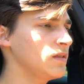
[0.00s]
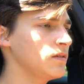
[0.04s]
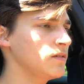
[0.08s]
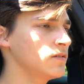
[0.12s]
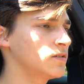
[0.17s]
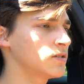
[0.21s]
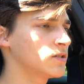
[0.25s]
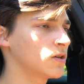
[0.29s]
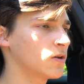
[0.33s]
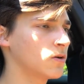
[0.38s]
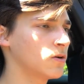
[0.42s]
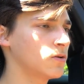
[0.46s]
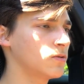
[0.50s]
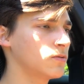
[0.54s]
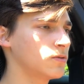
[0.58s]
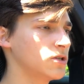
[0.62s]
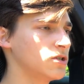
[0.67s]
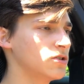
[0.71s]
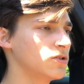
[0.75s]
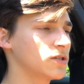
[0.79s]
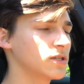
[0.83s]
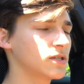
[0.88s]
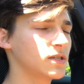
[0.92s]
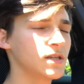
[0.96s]
So
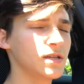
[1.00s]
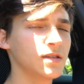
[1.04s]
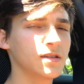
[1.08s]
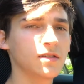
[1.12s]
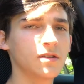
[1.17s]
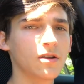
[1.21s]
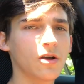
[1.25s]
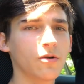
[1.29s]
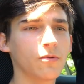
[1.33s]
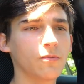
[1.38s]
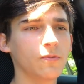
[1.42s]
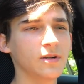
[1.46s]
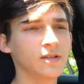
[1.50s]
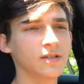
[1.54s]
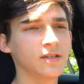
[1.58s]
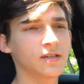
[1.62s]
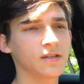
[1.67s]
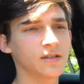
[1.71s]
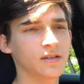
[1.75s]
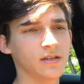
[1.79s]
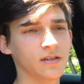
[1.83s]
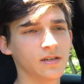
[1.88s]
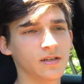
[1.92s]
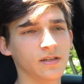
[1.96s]
you just need to know
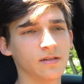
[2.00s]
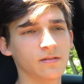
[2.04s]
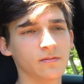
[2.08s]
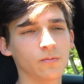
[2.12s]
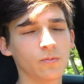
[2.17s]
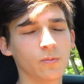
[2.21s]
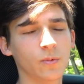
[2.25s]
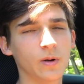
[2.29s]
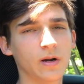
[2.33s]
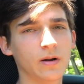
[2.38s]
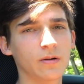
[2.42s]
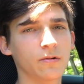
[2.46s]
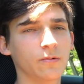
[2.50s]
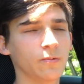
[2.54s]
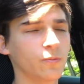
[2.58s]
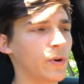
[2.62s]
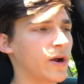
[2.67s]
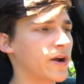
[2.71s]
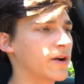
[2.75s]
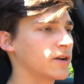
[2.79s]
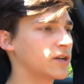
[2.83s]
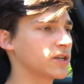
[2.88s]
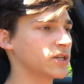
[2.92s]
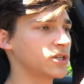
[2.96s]

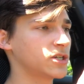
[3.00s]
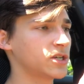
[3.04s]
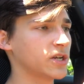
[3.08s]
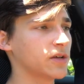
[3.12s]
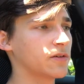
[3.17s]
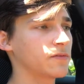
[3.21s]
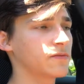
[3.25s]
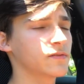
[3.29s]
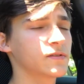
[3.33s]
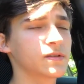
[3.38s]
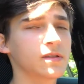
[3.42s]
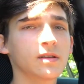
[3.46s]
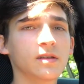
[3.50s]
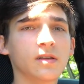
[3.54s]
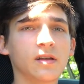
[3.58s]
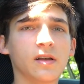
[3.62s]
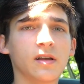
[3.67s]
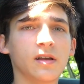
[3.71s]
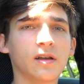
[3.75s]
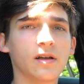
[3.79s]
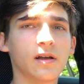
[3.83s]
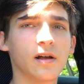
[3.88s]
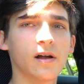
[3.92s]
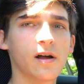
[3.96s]
where to shift.
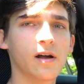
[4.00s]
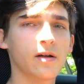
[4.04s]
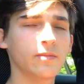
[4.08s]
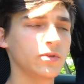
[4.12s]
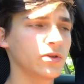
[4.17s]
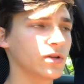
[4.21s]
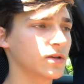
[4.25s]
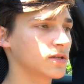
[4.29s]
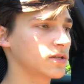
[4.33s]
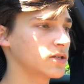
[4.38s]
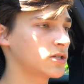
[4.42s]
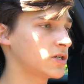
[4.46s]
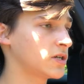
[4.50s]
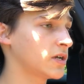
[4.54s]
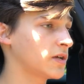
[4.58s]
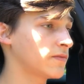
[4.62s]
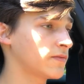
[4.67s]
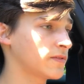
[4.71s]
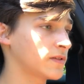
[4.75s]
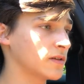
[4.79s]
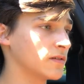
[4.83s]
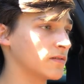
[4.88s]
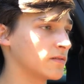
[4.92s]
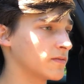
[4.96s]
You could
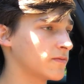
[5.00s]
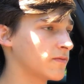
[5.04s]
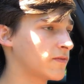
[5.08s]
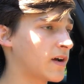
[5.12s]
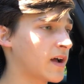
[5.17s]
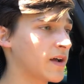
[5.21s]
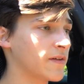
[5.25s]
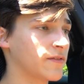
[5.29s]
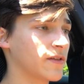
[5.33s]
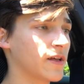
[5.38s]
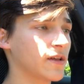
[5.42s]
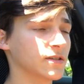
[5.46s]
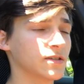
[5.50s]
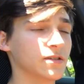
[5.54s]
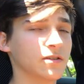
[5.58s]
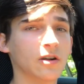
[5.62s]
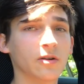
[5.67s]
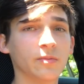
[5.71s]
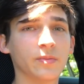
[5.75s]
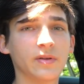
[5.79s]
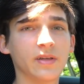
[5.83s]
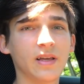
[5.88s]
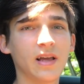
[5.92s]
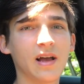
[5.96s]
shift at 5,000
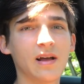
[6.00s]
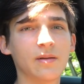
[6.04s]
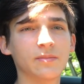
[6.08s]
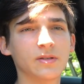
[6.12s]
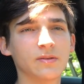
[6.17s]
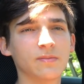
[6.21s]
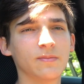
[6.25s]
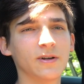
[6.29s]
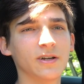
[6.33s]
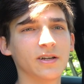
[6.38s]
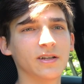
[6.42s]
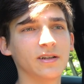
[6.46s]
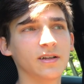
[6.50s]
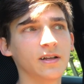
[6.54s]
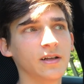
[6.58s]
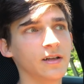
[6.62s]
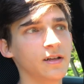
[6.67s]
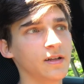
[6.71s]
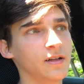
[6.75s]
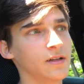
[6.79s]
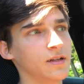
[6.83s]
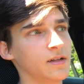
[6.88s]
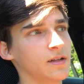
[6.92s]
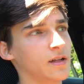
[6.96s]
RPMs, but
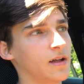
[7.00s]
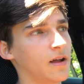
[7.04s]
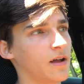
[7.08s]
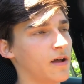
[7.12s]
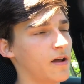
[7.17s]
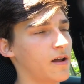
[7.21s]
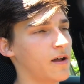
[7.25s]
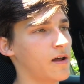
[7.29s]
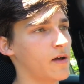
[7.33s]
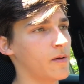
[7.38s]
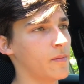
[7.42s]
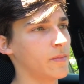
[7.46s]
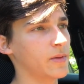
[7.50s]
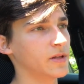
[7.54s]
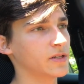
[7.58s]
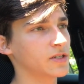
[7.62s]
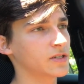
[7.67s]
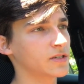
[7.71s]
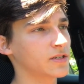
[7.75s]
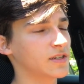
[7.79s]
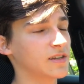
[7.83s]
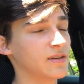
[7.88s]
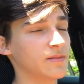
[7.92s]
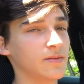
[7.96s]
it's
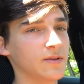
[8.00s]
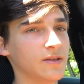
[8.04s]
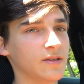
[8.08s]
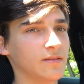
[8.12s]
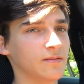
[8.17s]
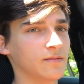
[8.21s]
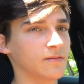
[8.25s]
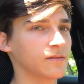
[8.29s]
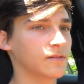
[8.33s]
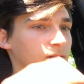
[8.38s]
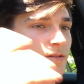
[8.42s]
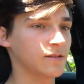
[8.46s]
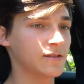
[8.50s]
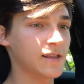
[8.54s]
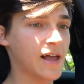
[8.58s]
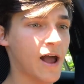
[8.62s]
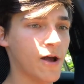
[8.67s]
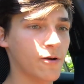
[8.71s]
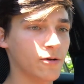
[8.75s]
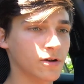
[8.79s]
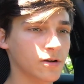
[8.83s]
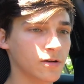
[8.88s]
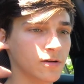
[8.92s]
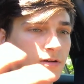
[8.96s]
just going to be
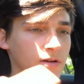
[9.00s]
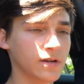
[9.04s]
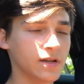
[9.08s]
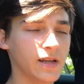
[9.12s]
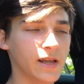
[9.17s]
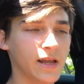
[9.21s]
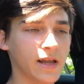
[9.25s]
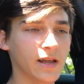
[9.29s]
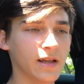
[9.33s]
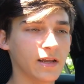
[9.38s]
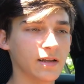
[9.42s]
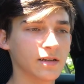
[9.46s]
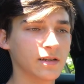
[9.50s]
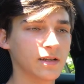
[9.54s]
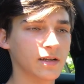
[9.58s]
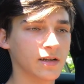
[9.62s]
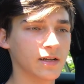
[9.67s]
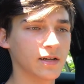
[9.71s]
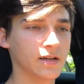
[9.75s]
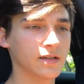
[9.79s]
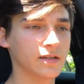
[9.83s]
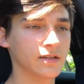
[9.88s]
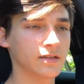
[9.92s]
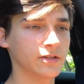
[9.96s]
louder, and
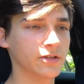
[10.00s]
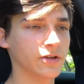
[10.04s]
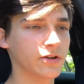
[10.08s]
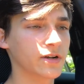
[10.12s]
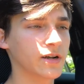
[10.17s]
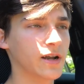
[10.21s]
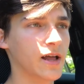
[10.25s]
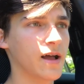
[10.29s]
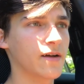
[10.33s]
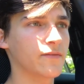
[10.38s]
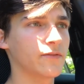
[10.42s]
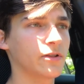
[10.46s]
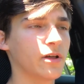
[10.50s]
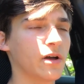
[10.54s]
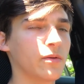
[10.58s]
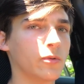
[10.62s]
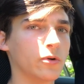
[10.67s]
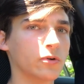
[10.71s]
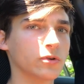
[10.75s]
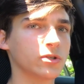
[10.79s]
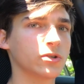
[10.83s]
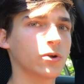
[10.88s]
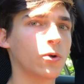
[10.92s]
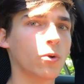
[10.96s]
you're going to have a lot
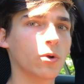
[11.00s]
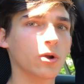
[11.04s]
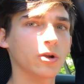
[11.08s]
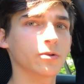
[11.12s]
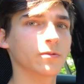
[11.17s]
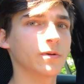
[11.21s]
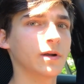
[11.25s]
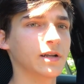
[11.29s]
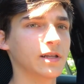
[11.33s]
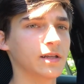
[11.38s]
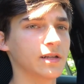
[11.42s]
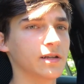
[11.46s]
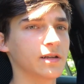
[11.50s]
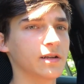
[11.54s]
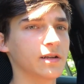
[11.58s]
more torque ready to